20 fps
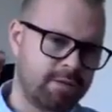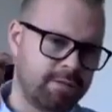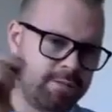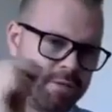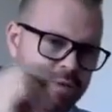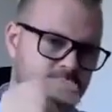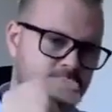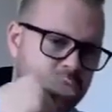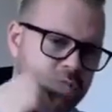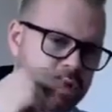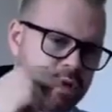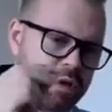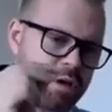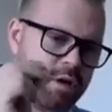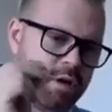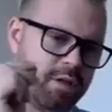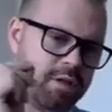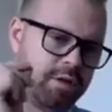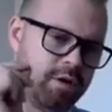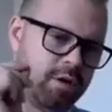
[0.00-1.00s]

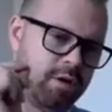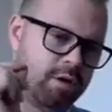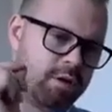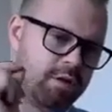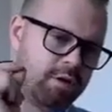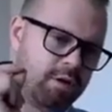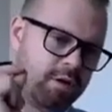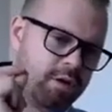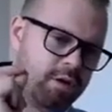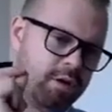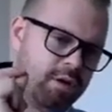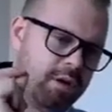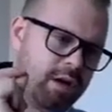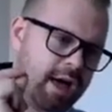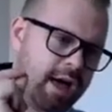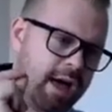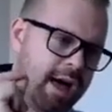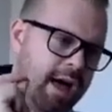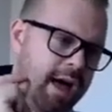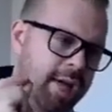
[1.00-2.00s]
The
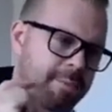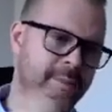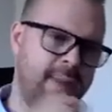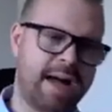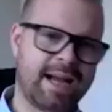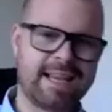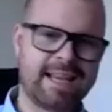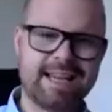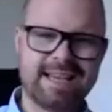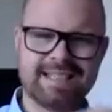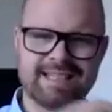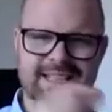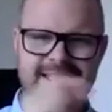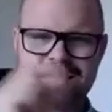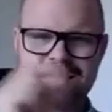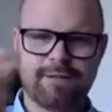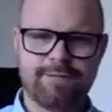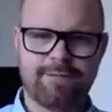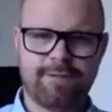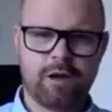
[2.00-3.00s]
money is
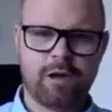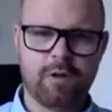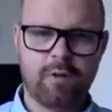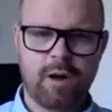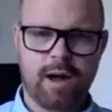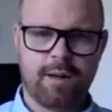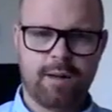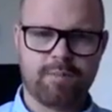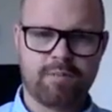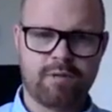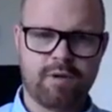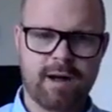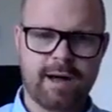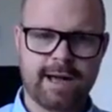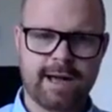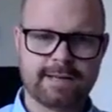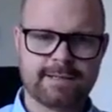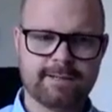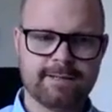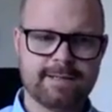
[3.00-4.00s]
in the follow-up,
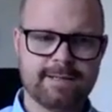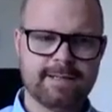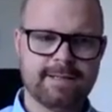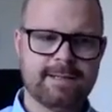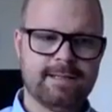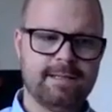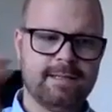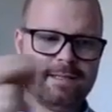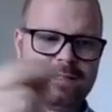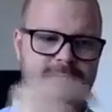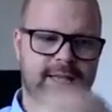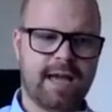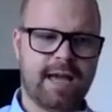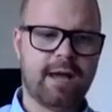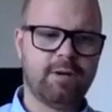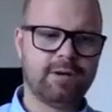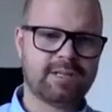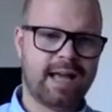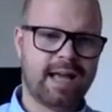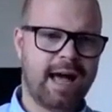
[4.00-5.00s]
right? The
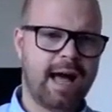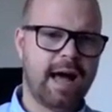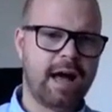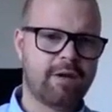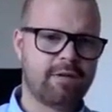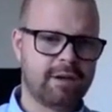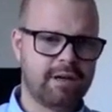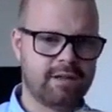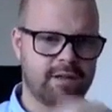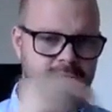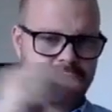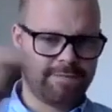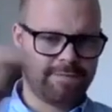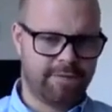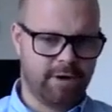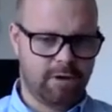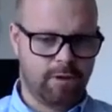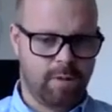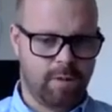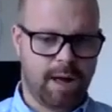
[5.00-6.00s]
sales are in the
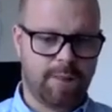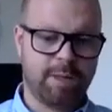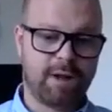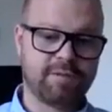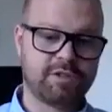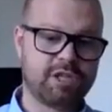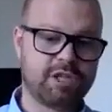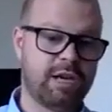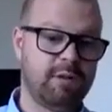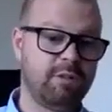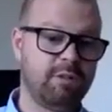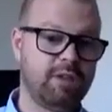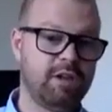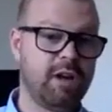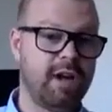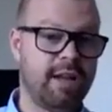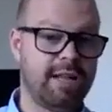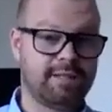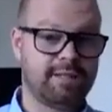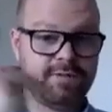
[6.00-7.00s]
follow-up. I've shared with you
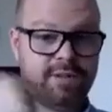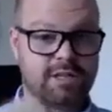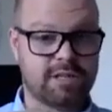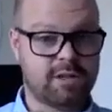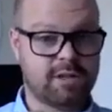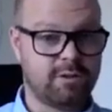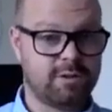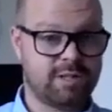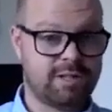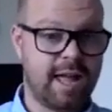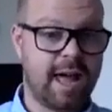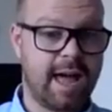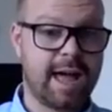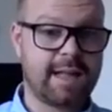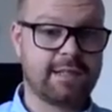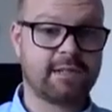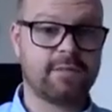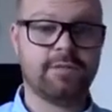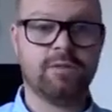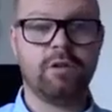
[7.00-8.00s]
guys physical
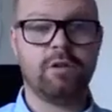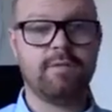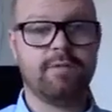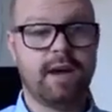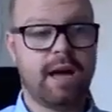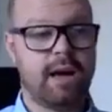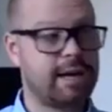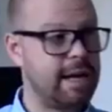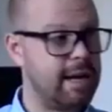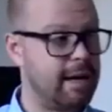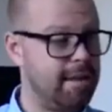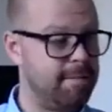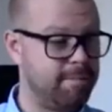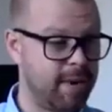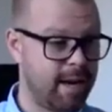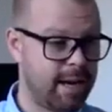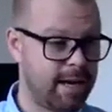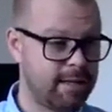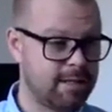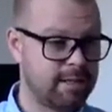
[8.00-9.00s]
stats of all of our
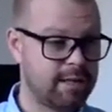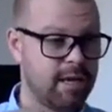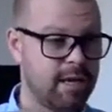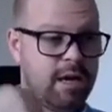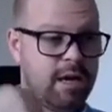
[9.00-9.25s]
campaigns.